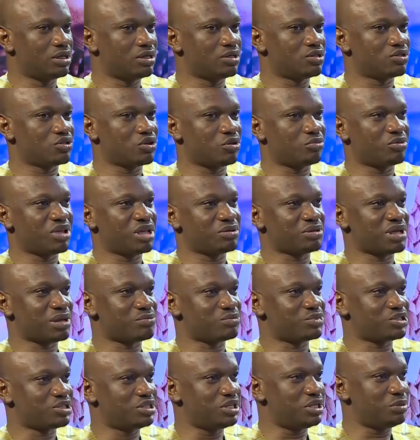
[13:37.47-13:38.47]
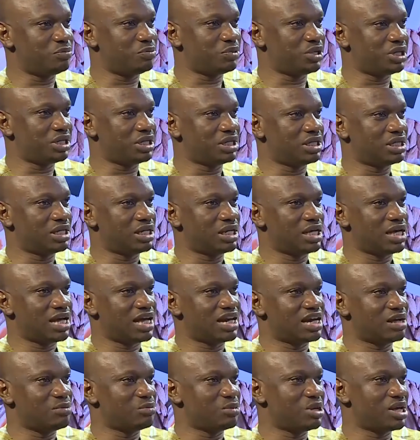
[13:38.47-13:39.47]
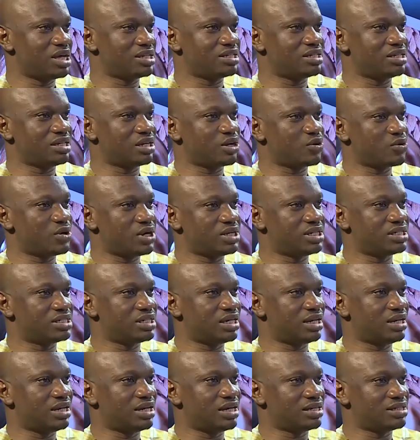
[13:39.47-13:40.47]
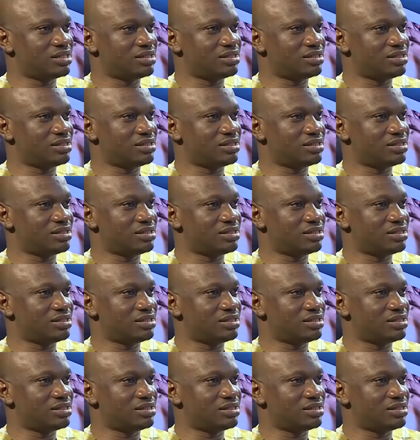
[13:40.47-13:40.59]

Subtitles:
Sometimes I'm sleeping and I'm getting credit alerts.